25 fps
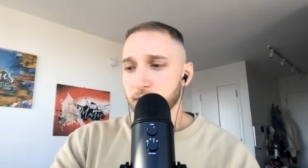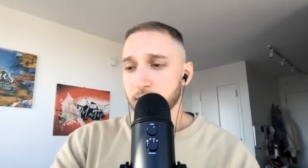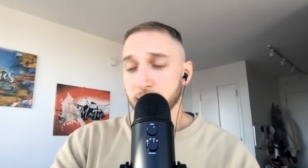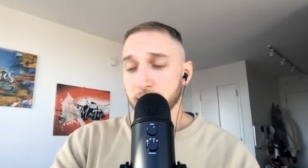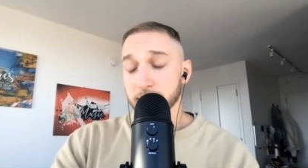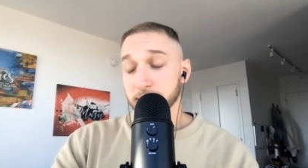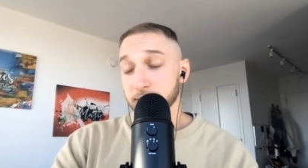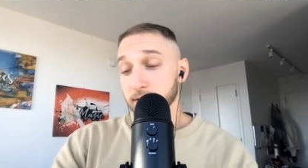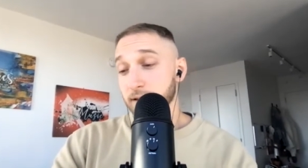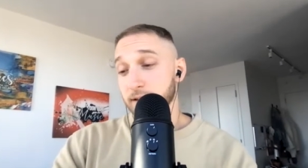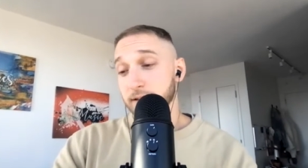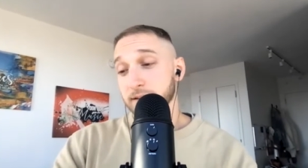
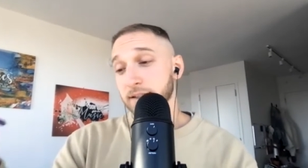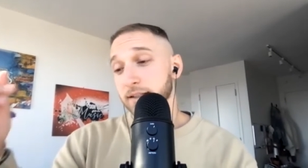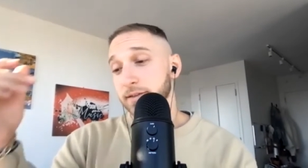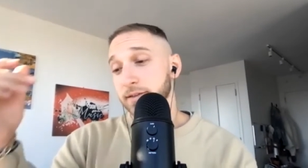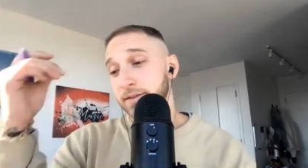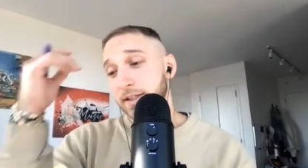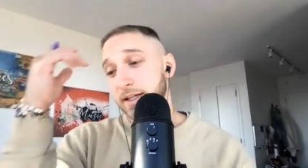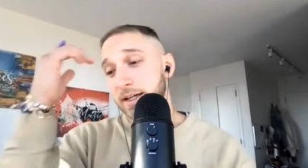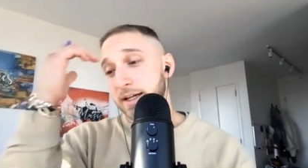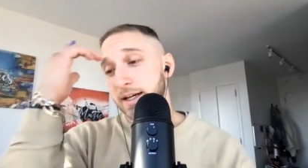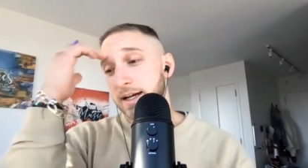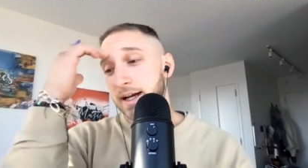I love
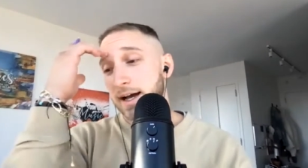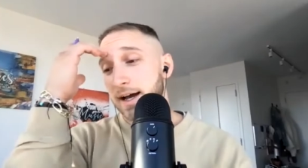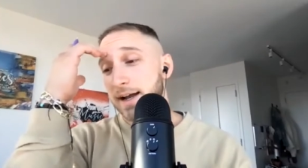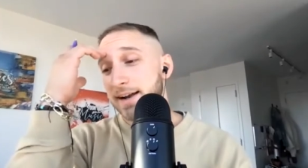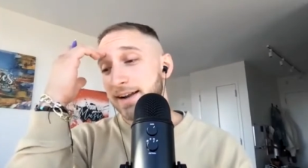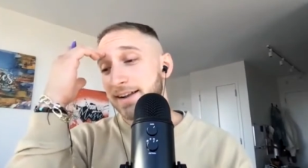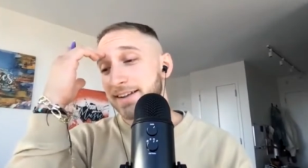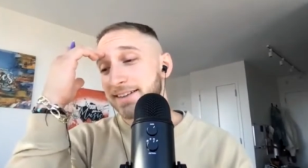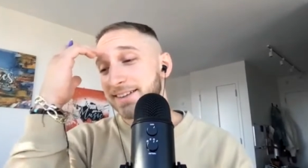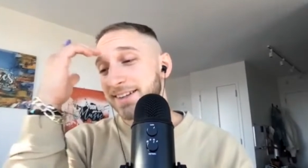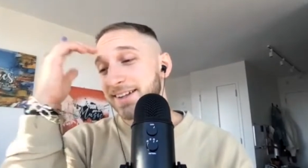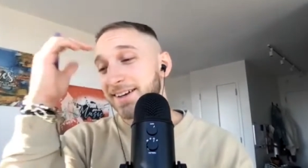that. And
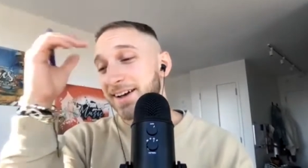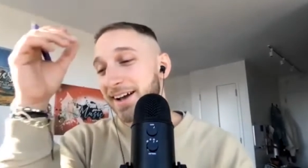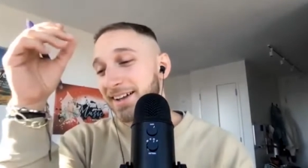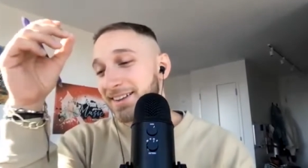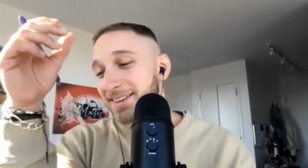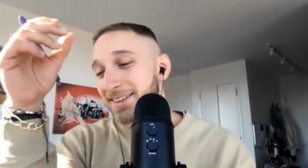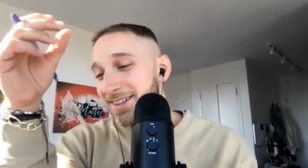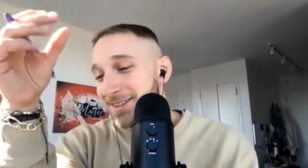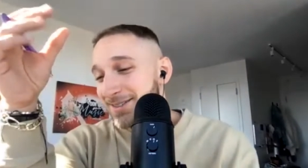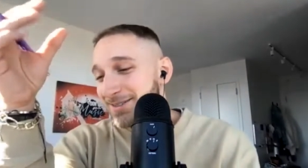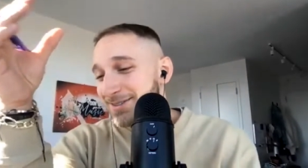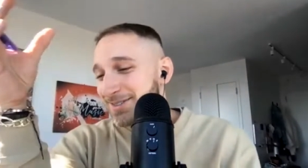I
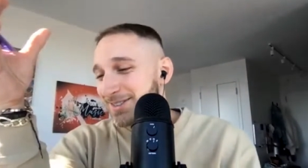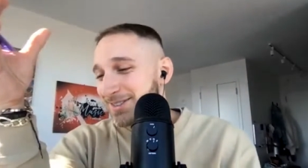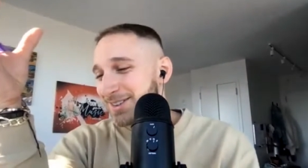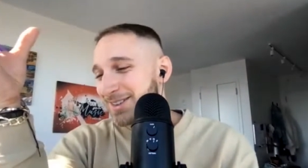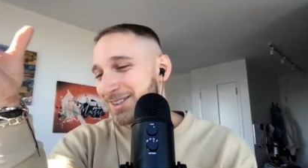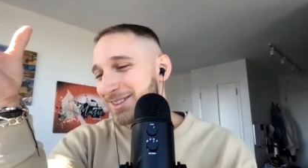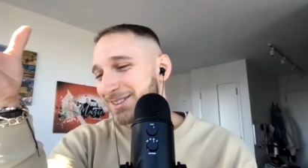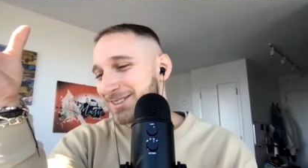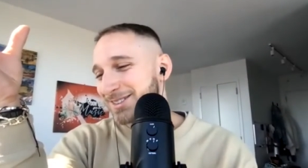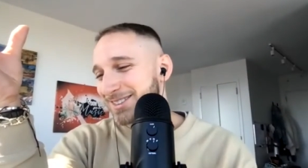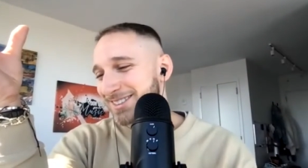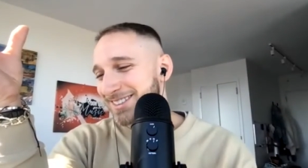love
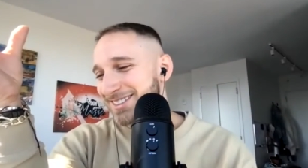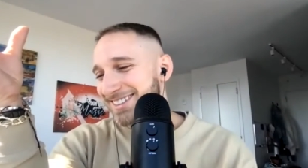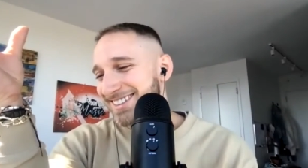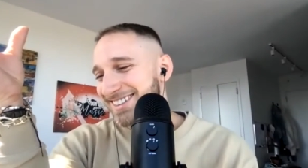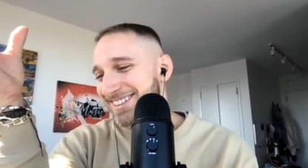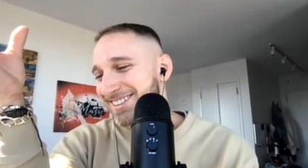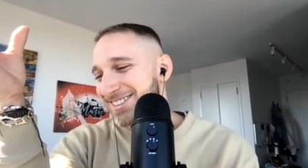those